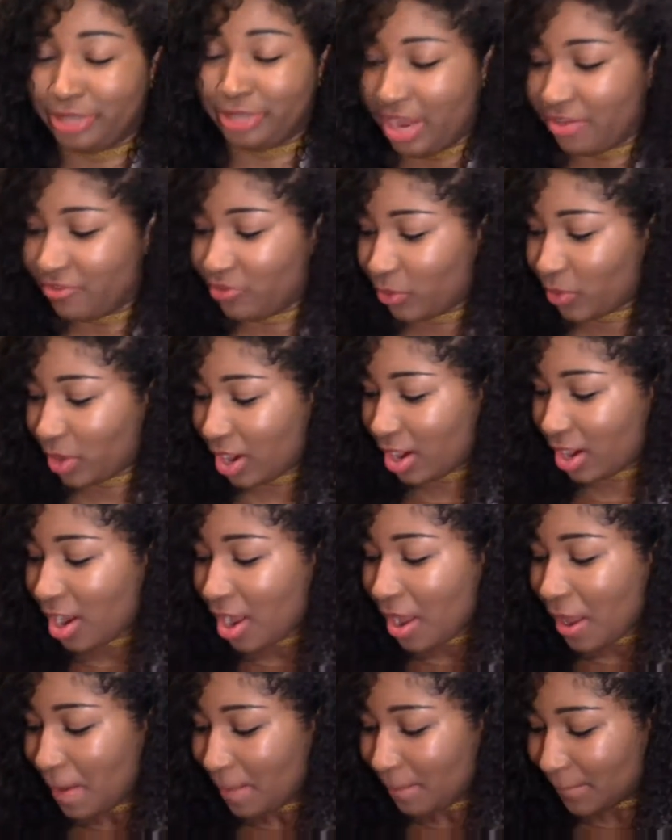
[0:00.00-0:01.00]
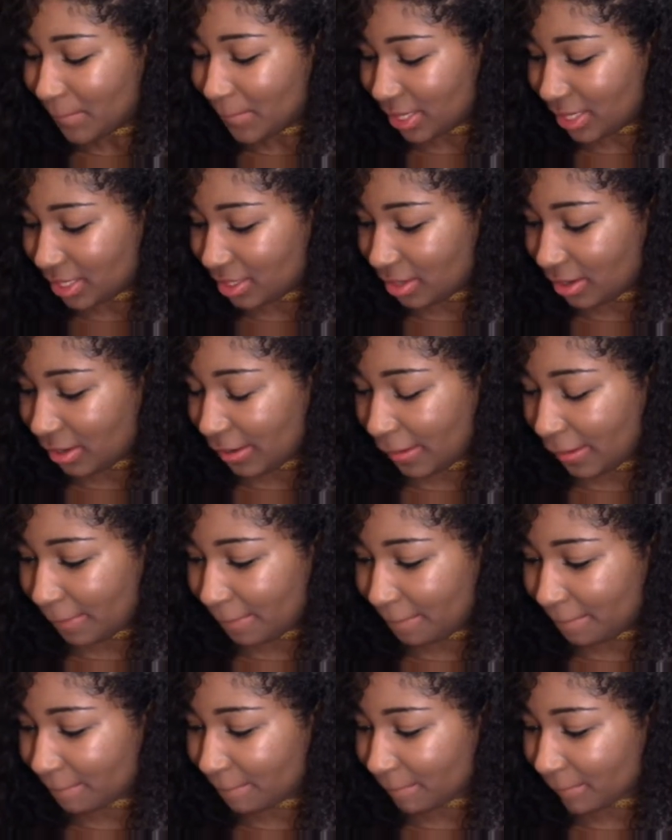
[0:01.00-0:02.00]
everywhere. But
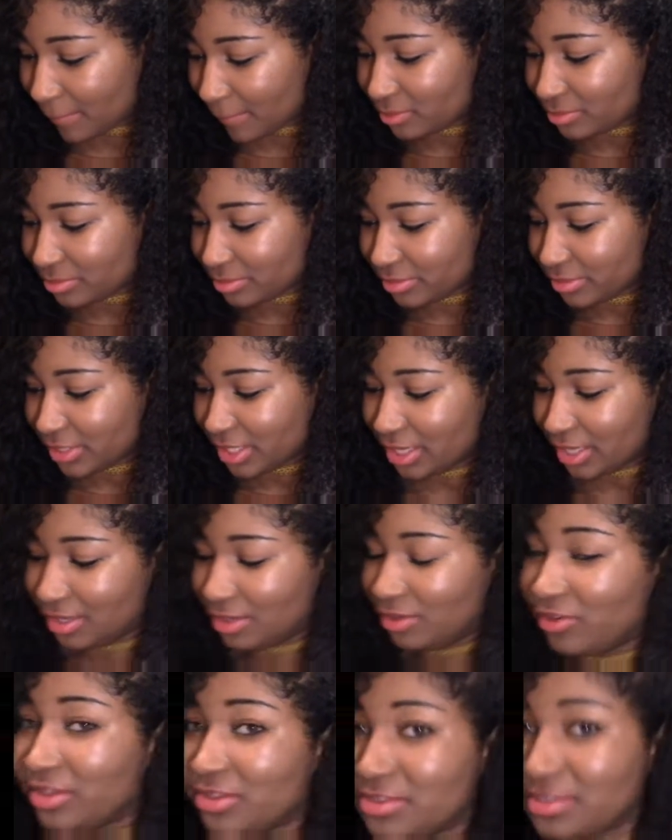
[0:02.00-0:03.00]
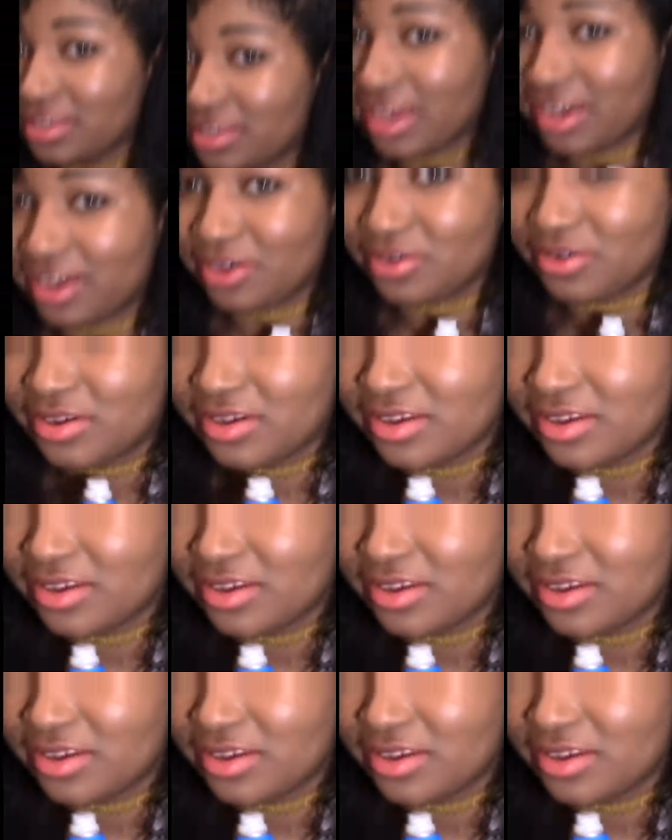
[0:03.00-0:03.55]
um, you can see how